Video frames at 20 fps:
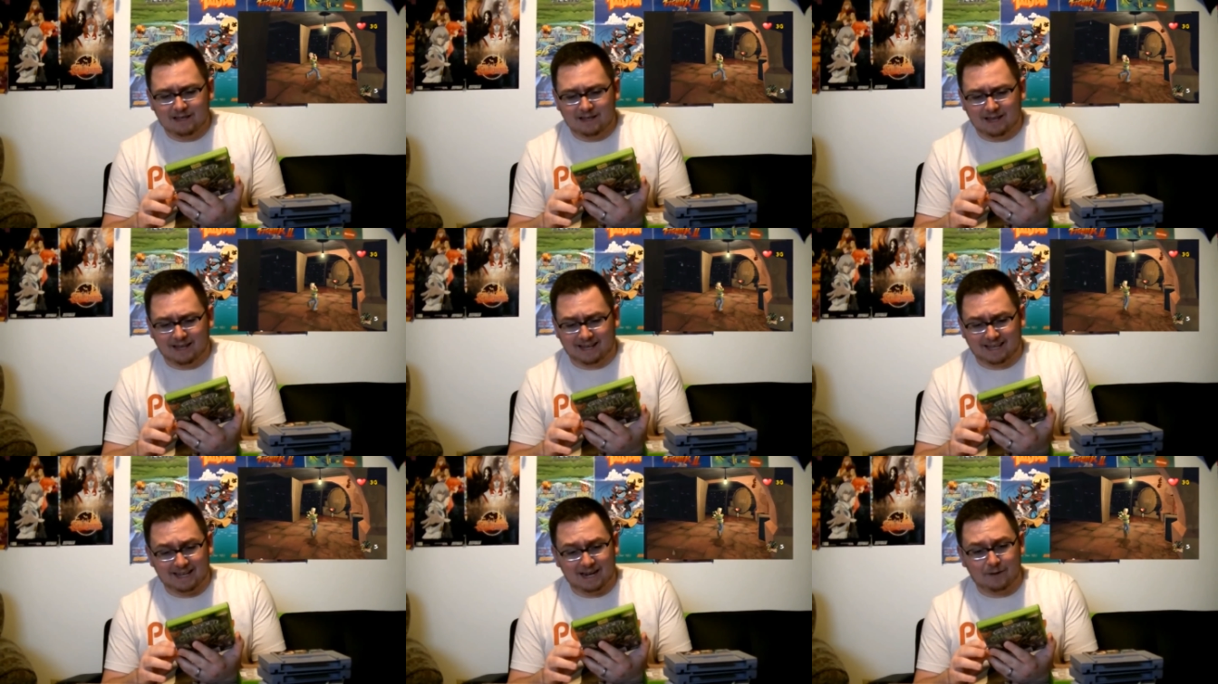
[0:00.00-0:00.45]

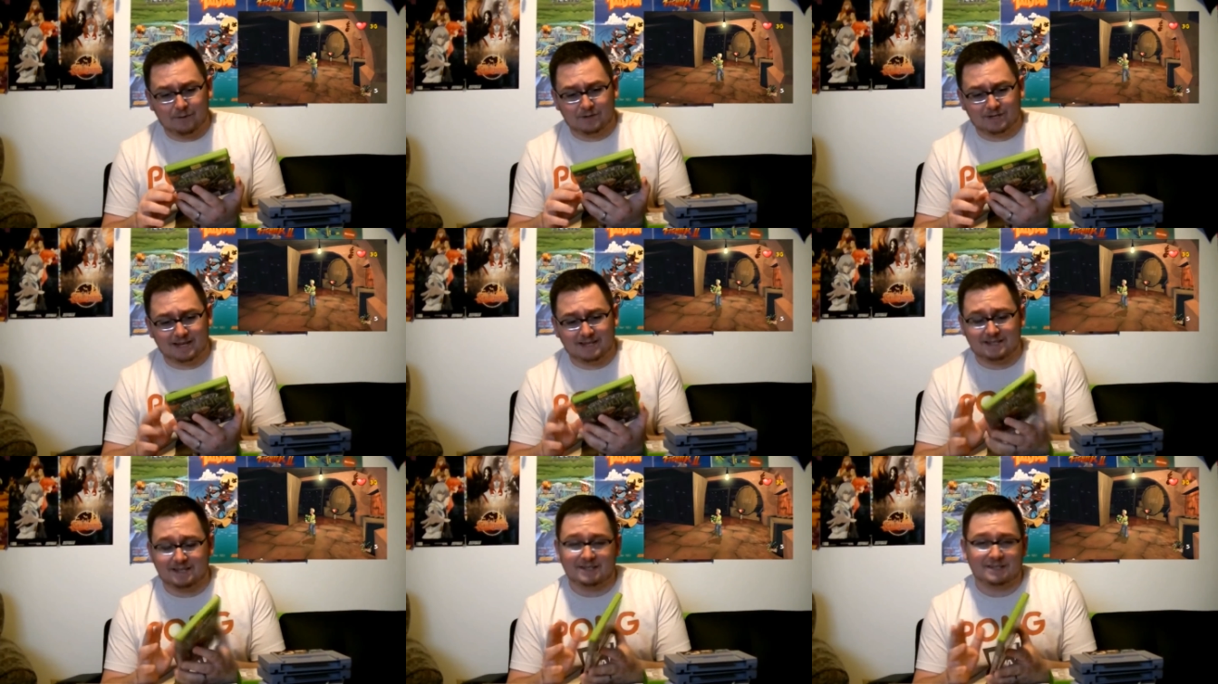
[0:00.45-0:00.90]
Like it
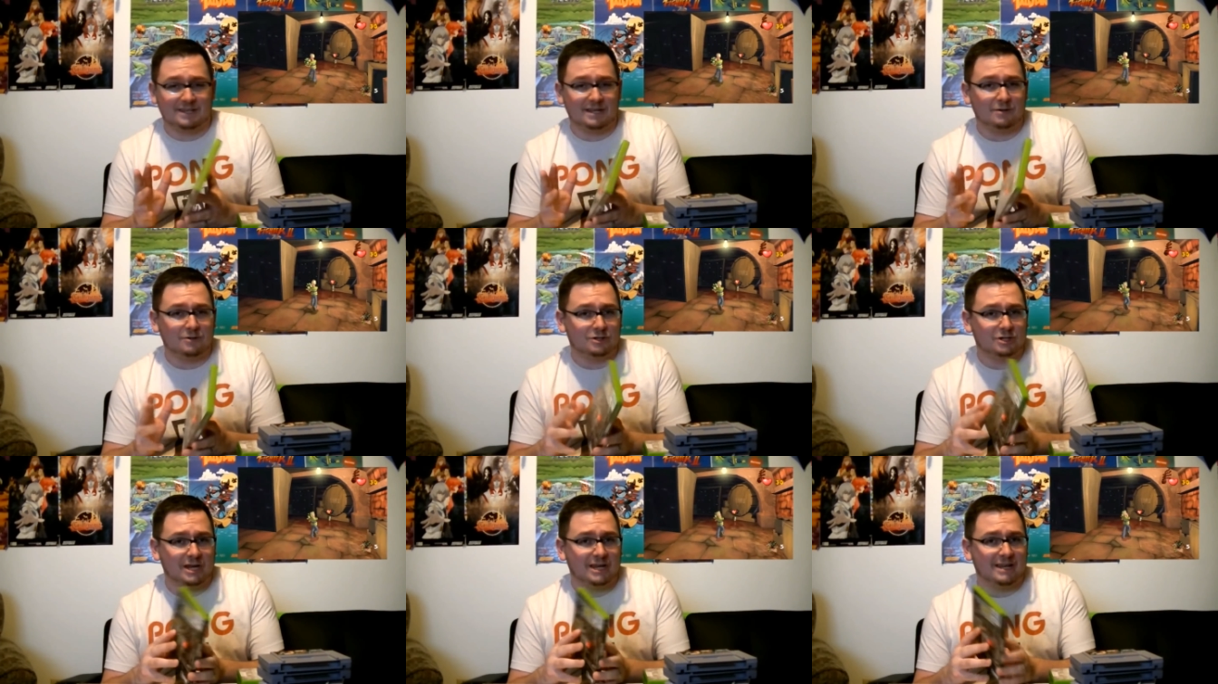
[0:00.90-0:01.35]
almost has a
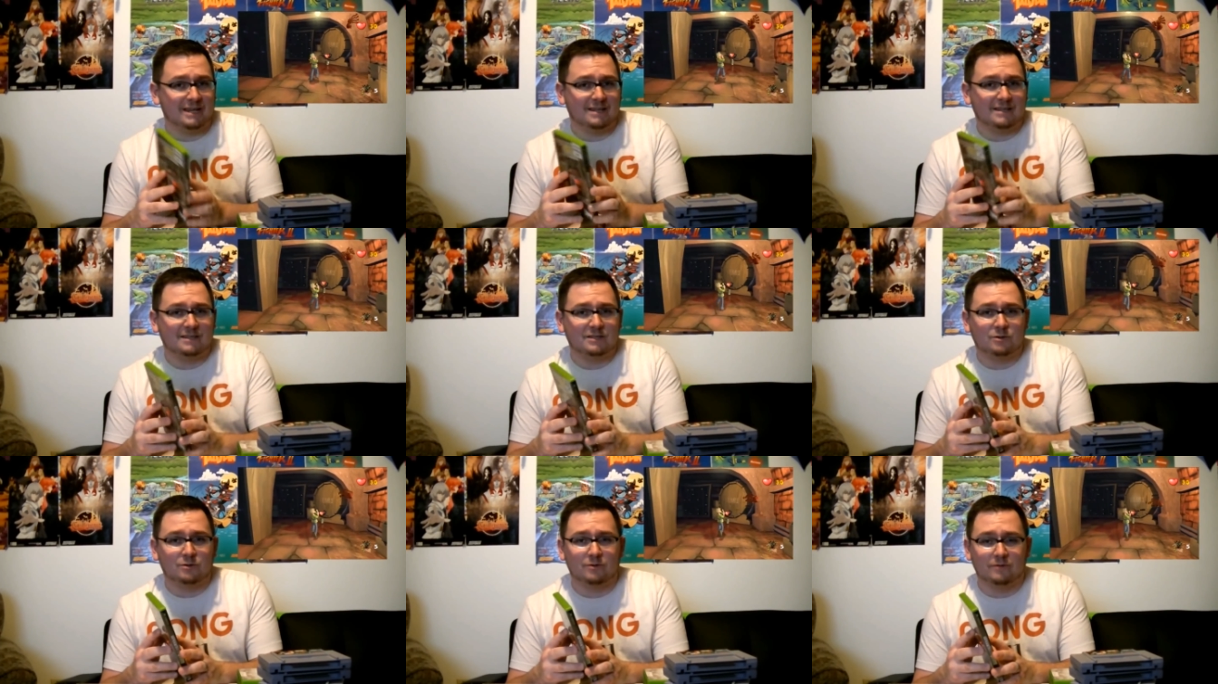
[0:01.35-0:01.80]
cell
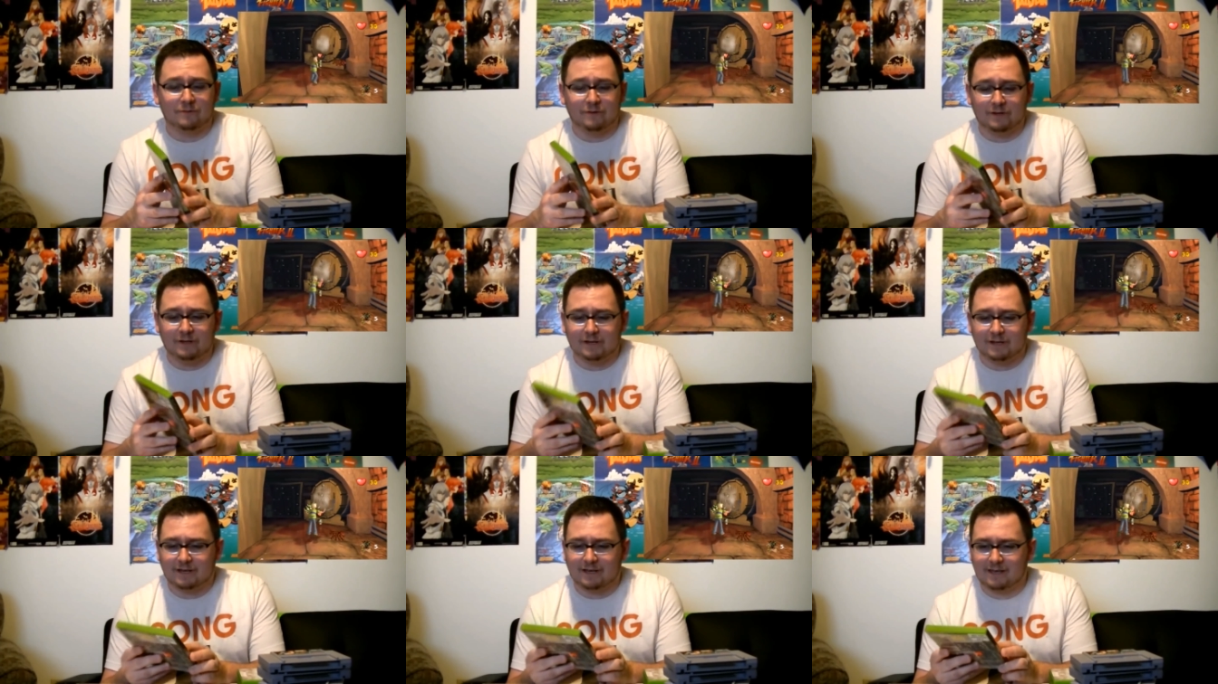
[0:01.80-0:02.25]
shaded sort of
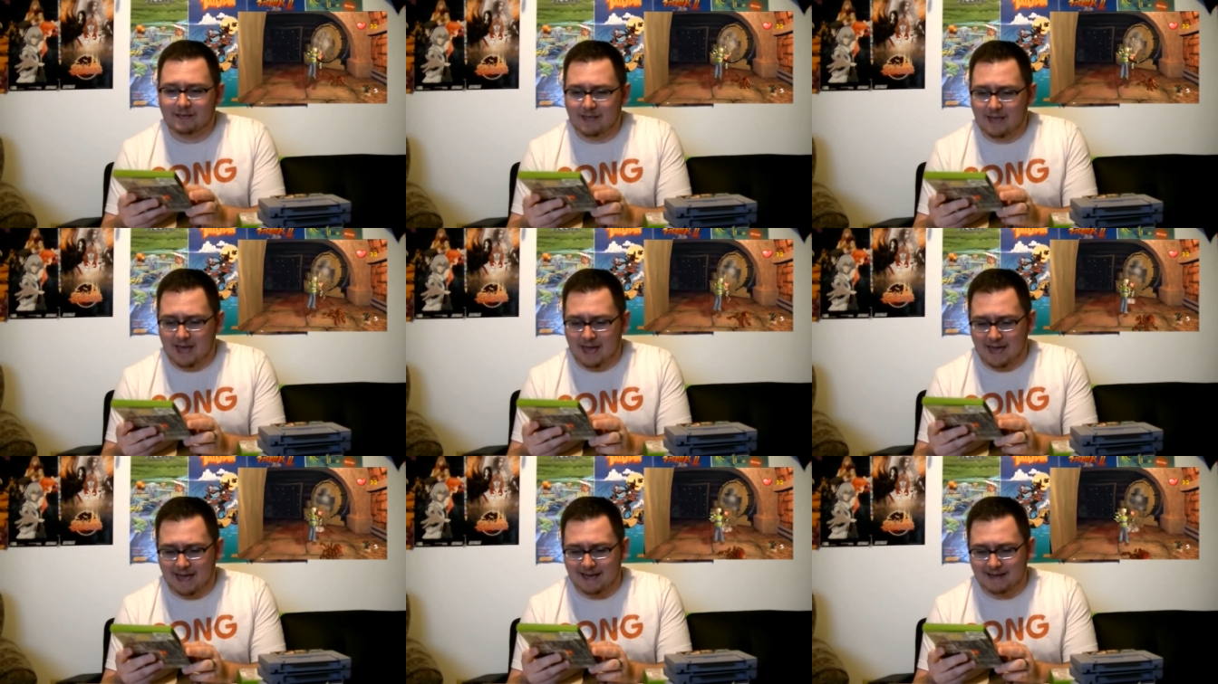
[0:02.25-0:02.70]
look,
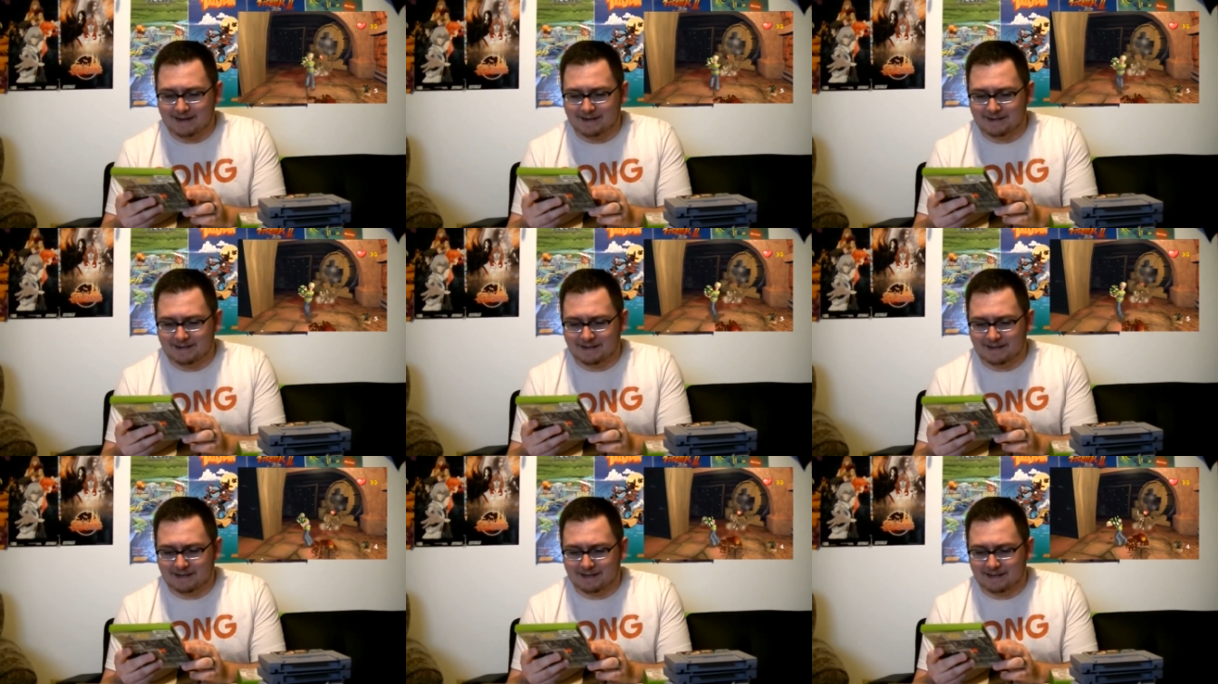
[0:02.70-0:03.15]

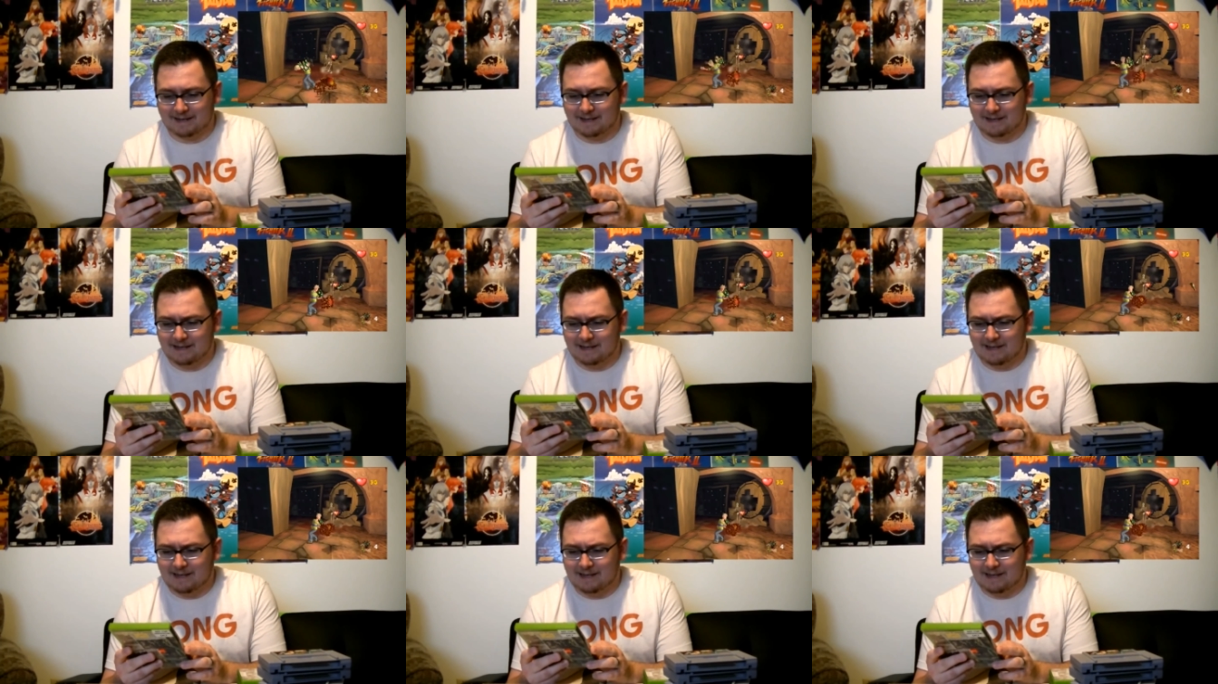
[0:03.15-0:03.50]
and uh,